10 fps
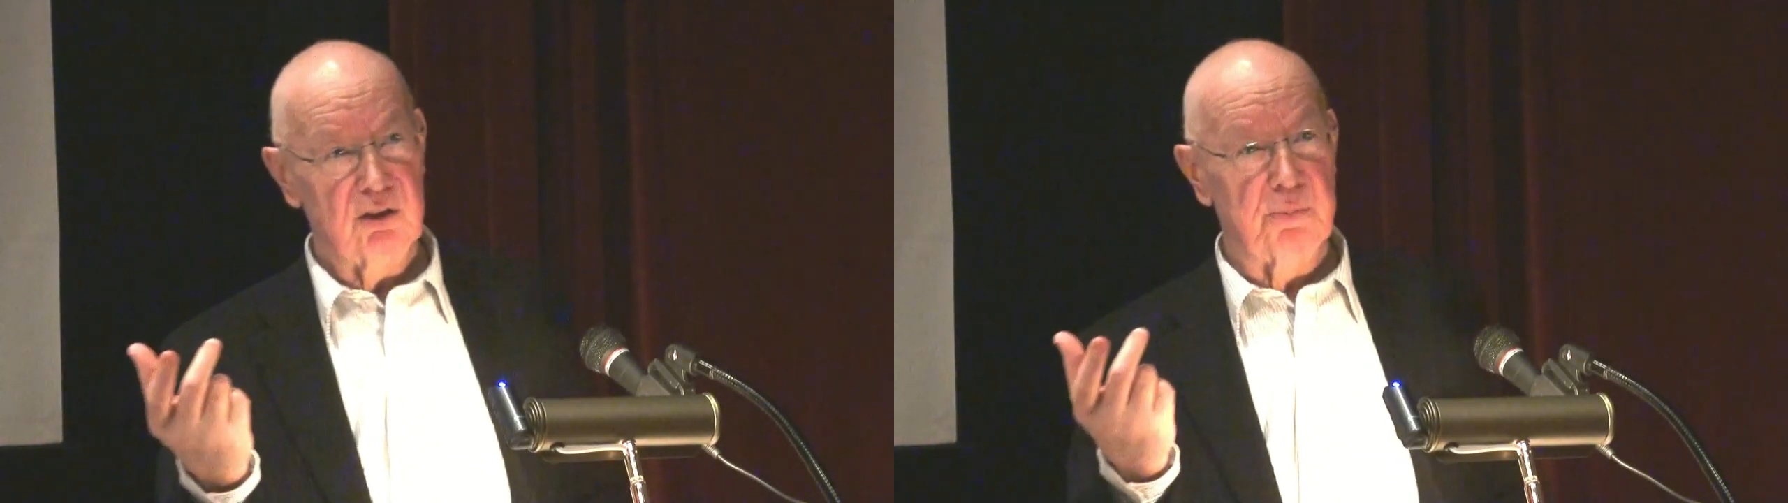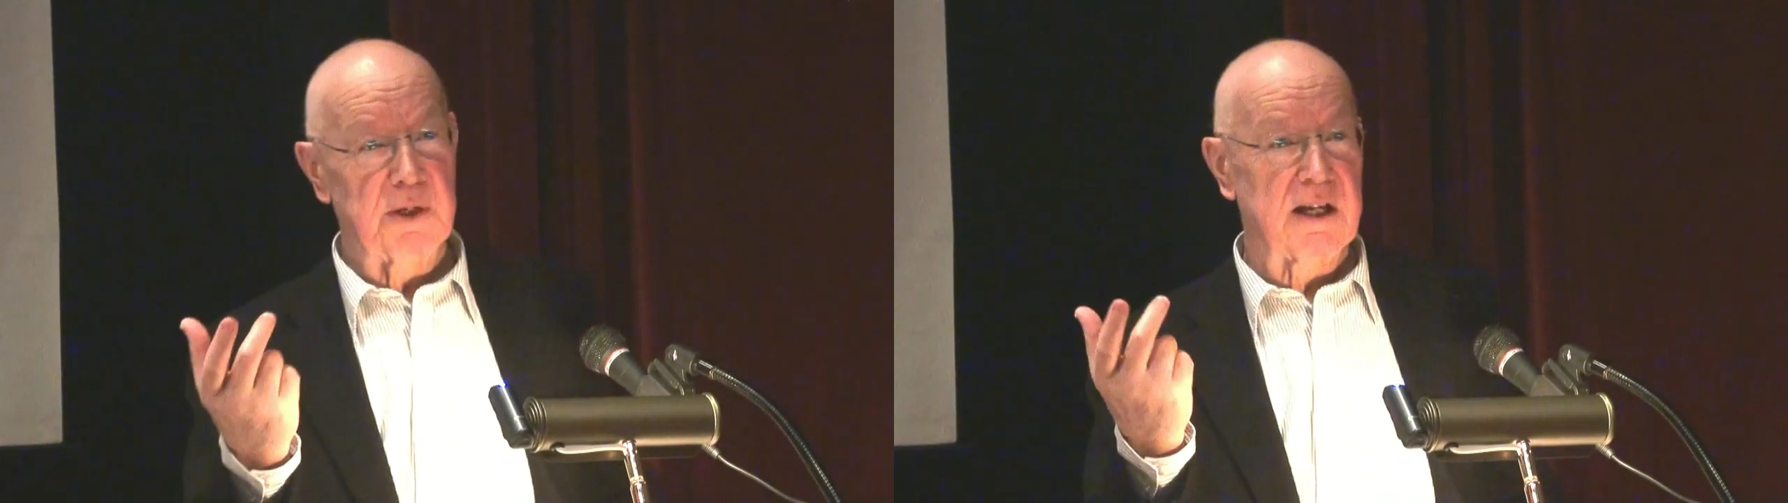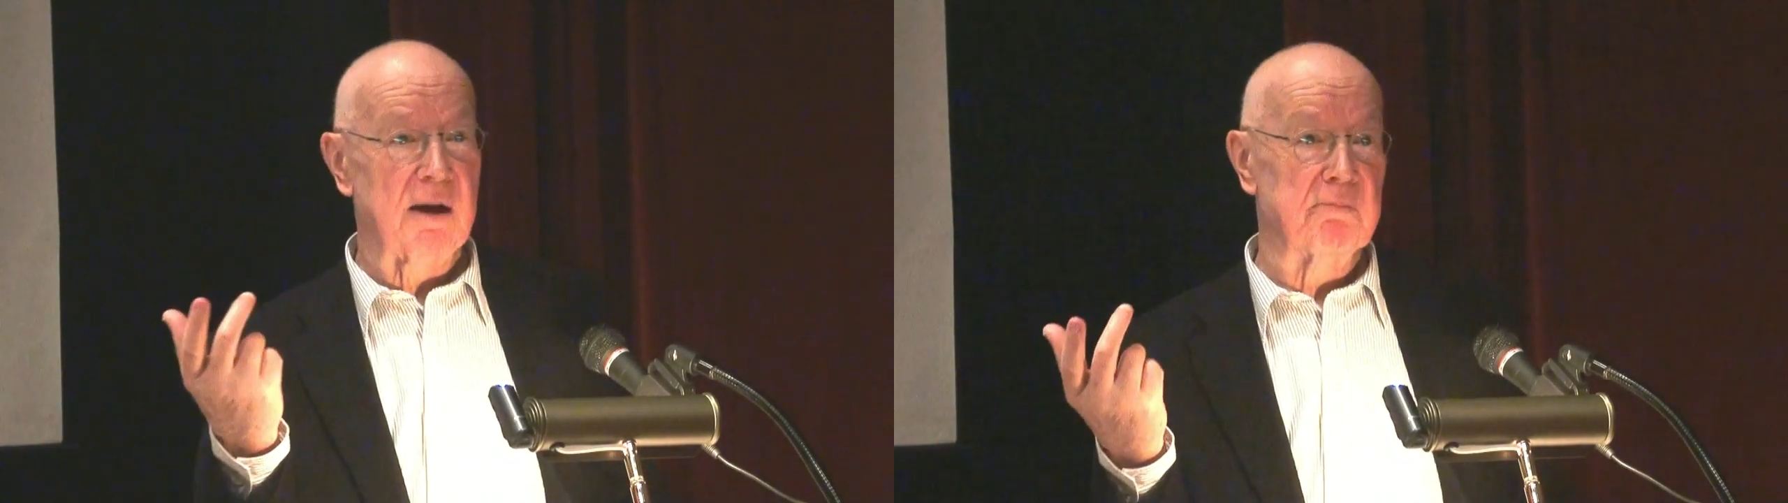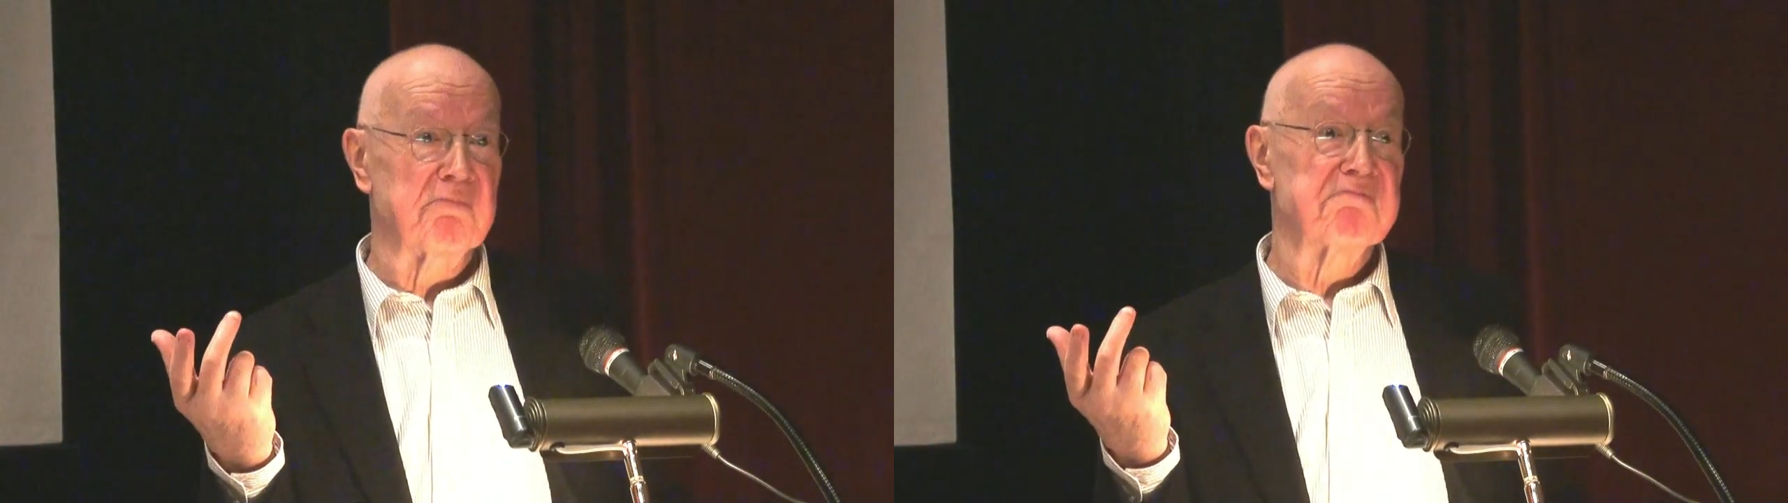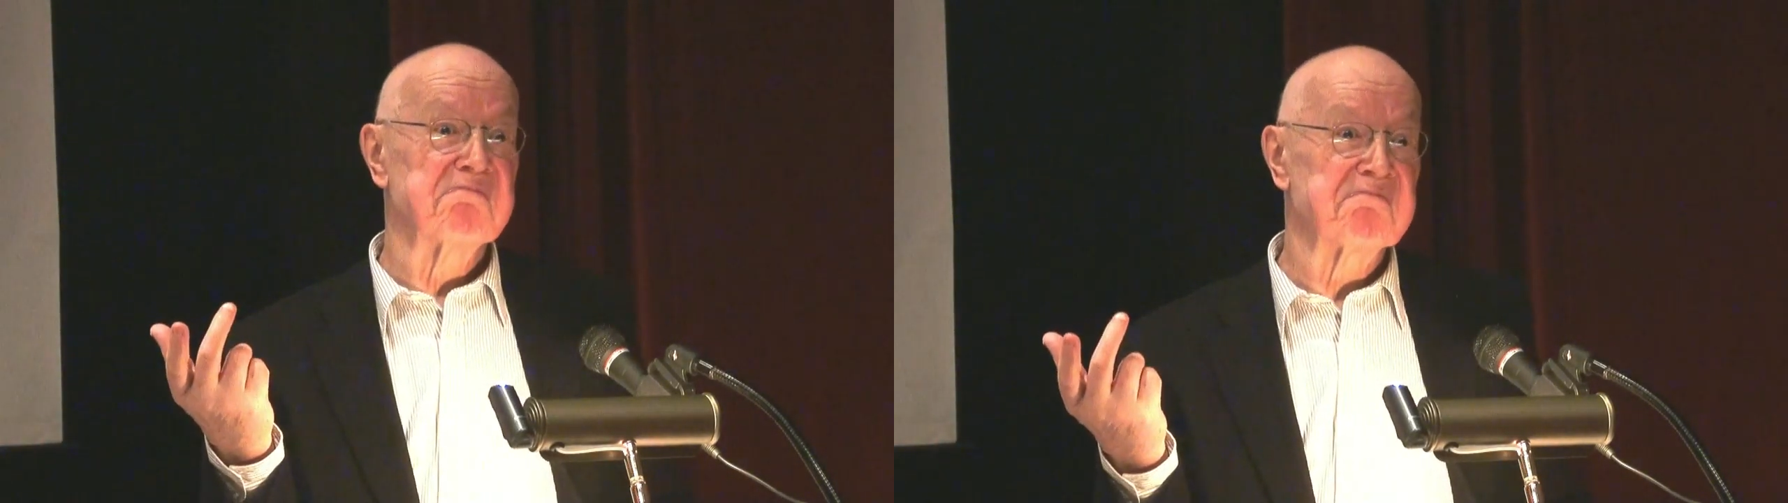to become